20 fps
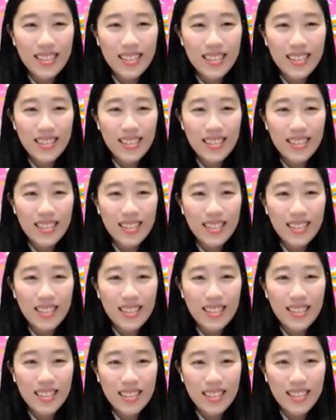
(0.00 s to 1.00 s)

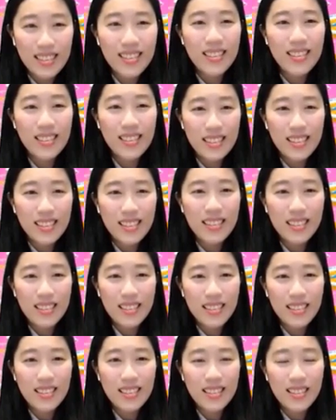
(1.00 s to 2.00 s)

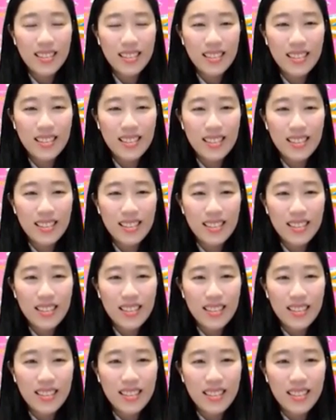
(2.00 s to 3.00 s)

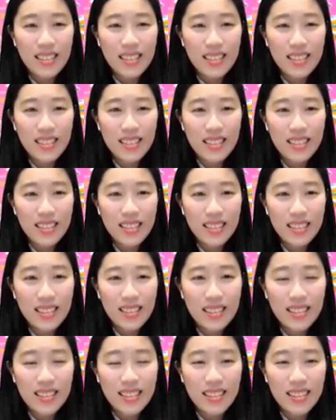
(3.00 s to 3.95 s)
The person shown says nothing.